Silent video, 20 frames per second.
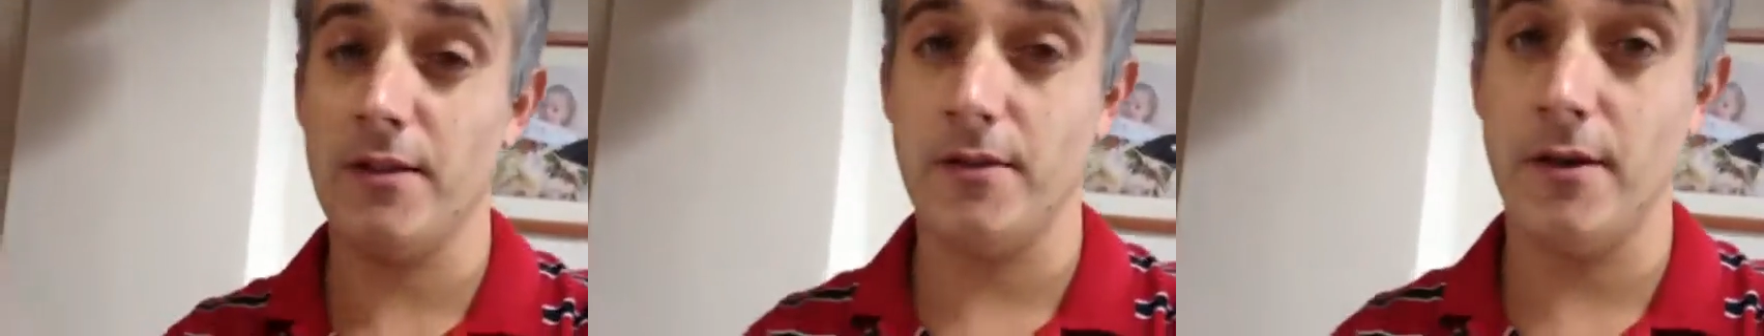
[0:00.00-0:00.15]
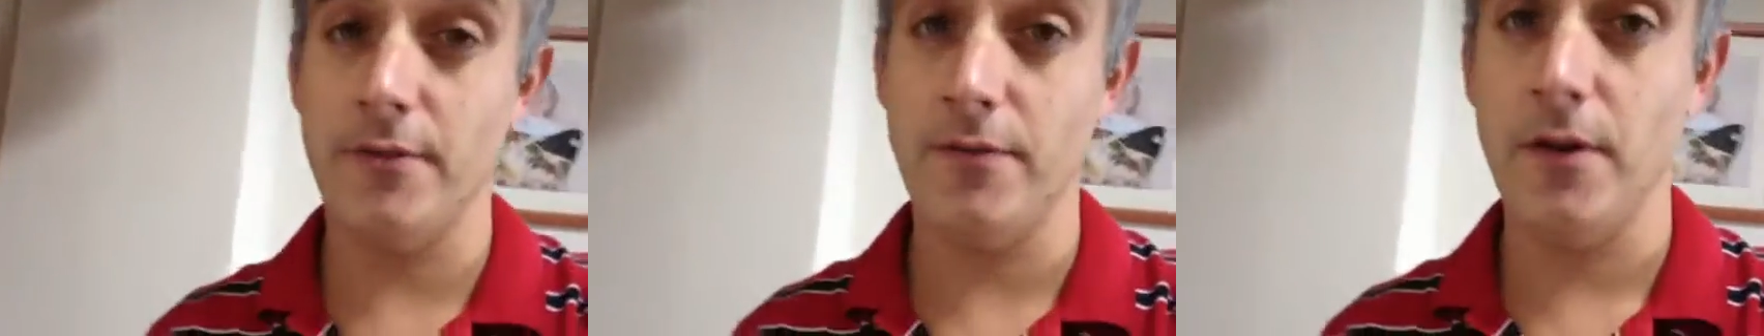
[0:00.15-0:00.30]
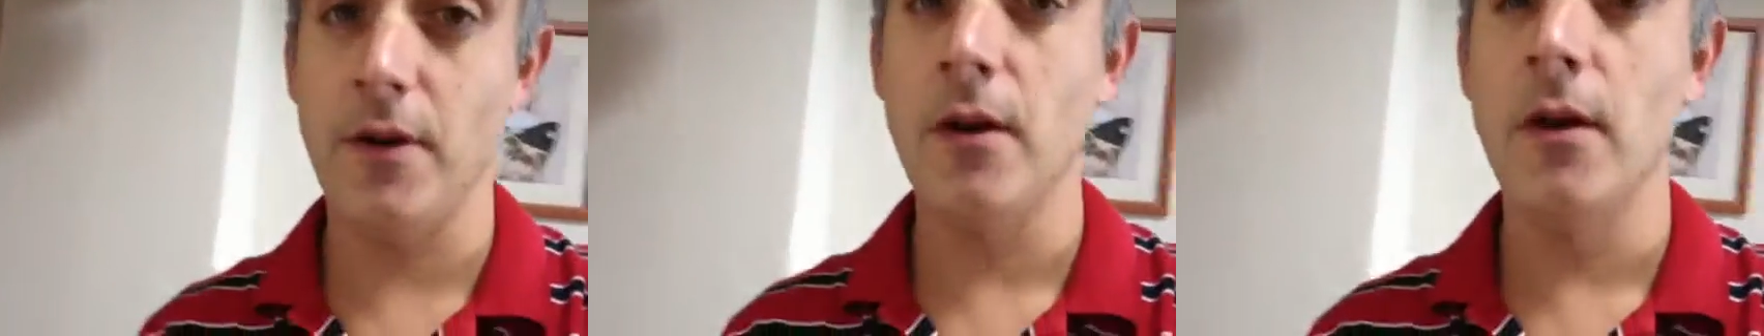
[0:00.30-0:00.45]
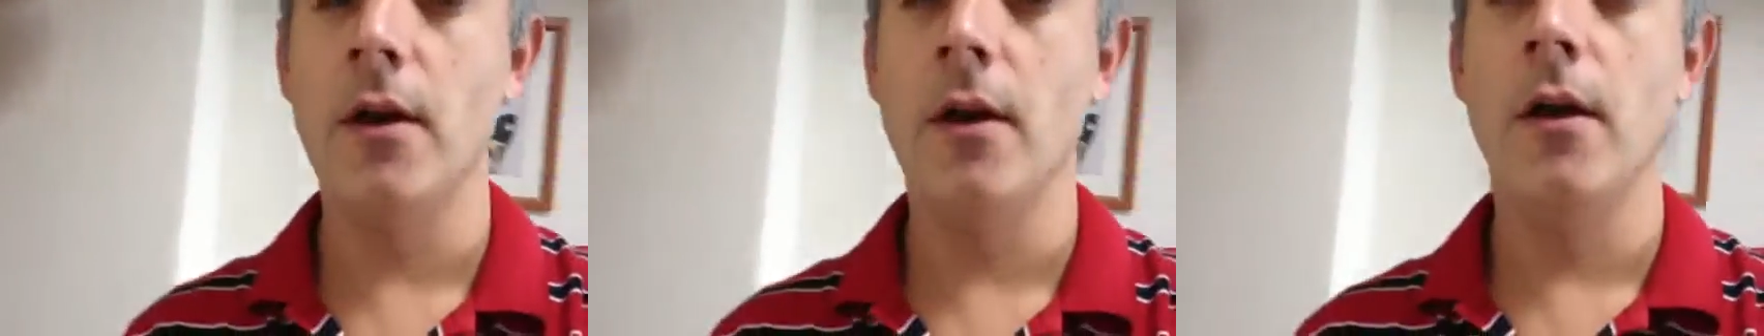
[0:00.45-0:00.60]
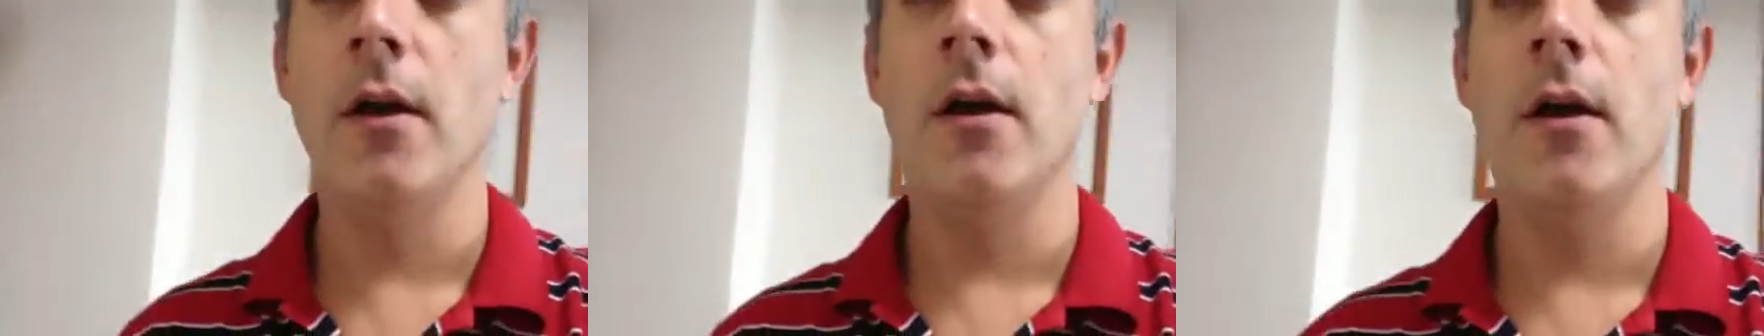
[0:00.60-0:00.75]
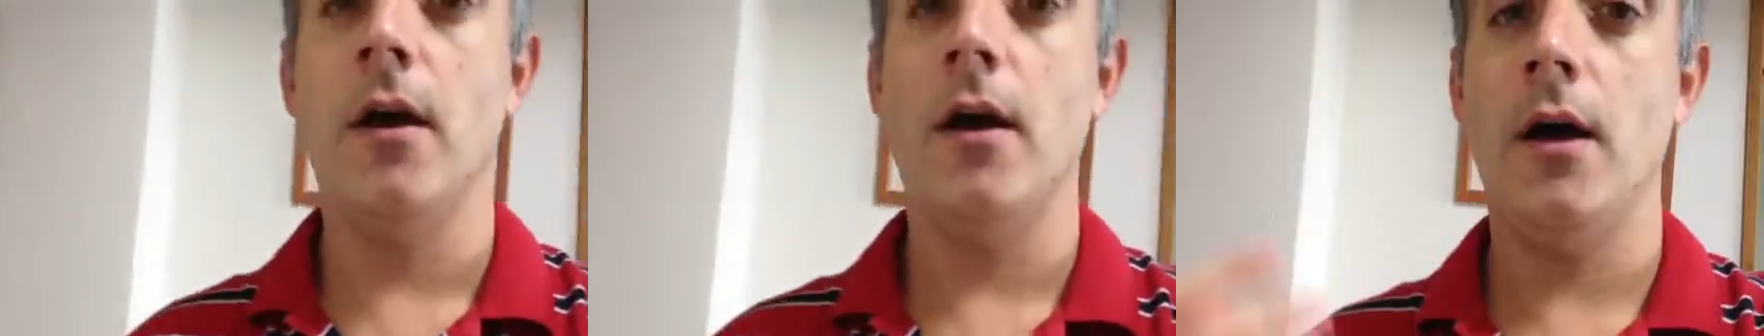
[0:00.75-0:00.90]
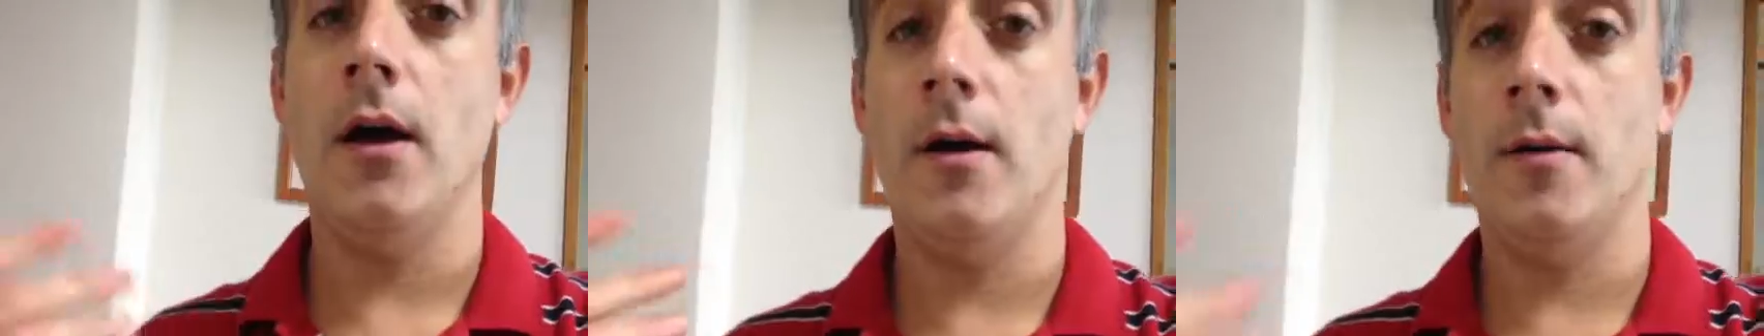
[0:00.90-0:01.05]
stuff.
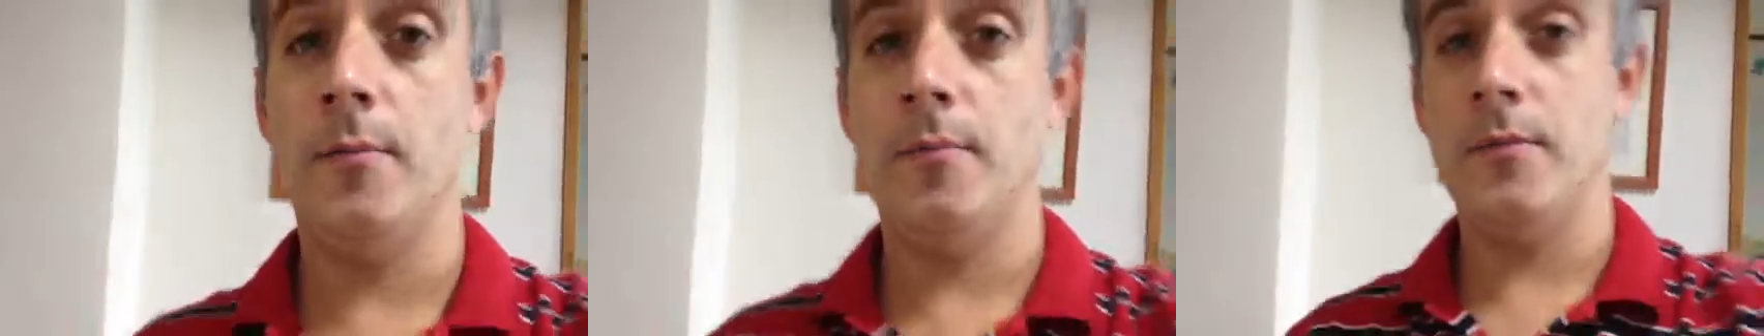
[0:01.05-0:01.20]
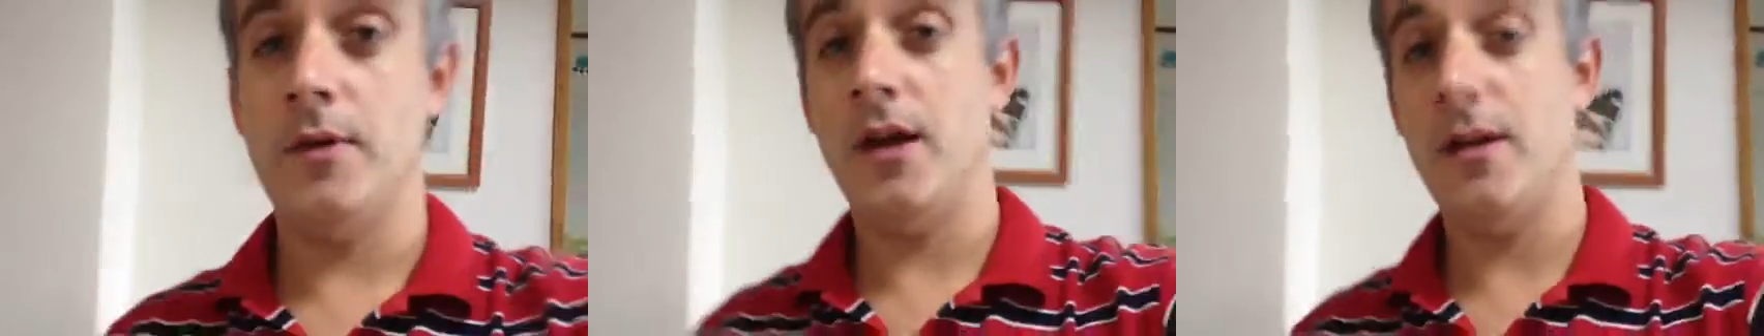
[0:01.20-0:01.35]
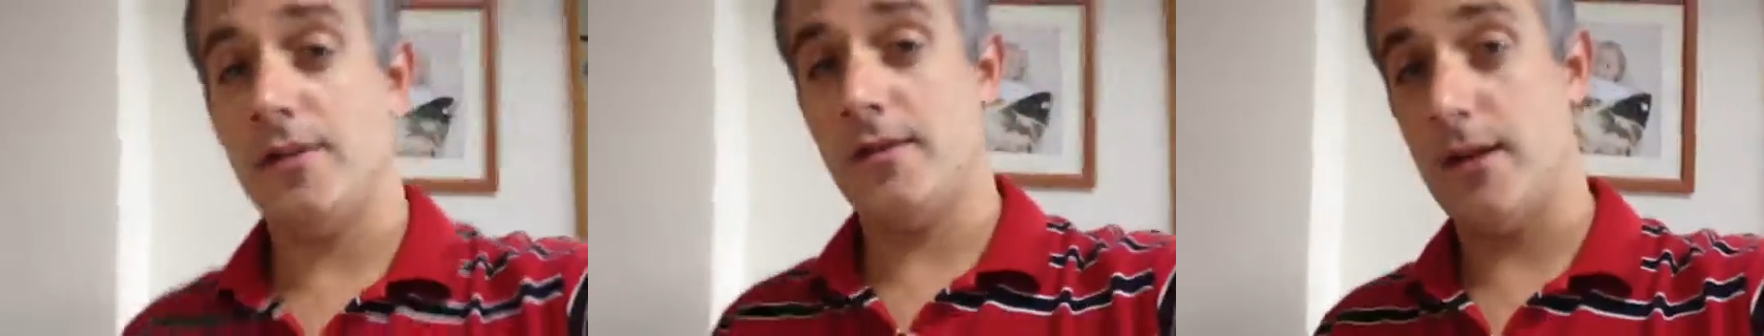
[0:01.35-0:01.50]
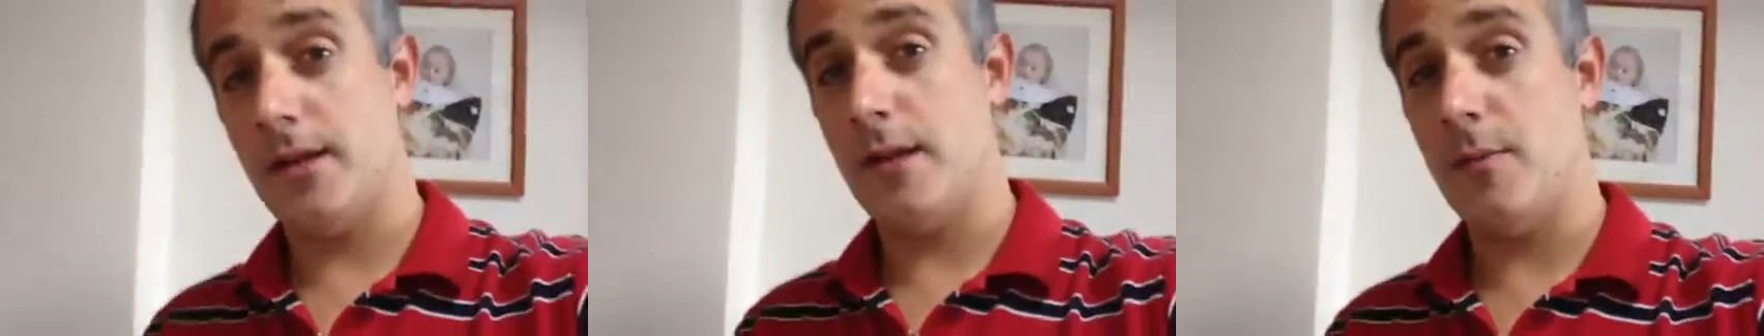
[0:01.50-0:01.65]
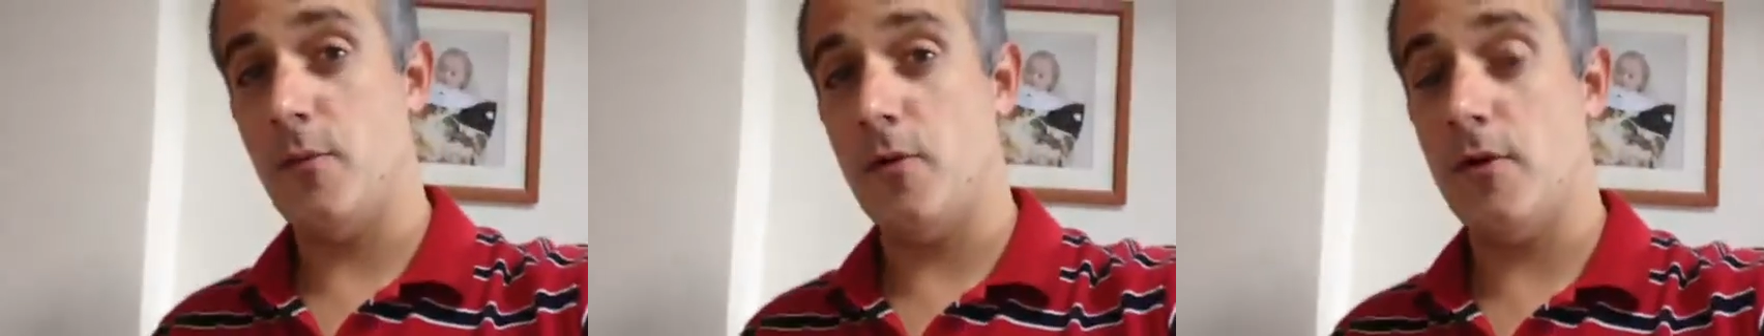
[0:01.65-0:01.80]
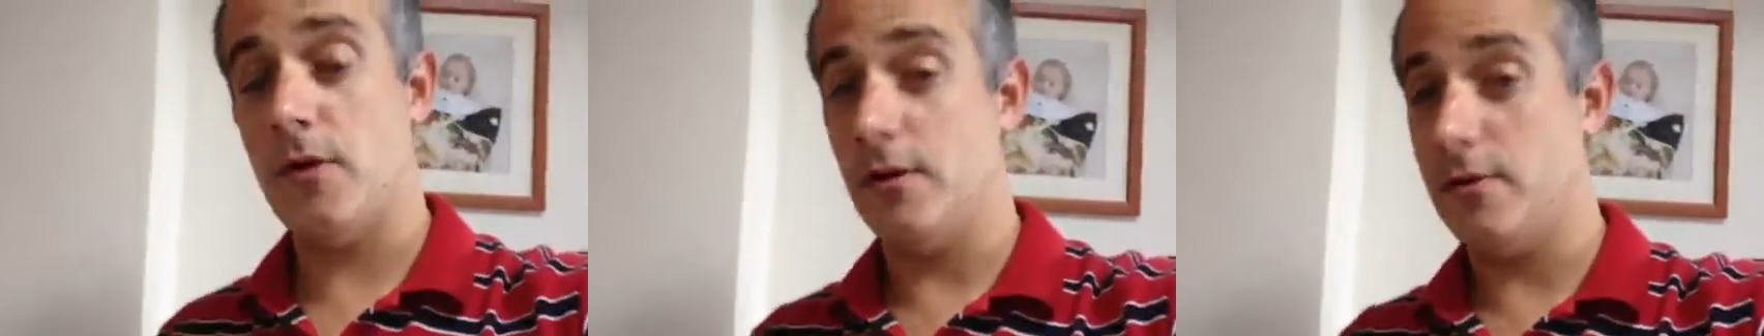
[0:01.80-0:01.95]
I'm not sick anymore.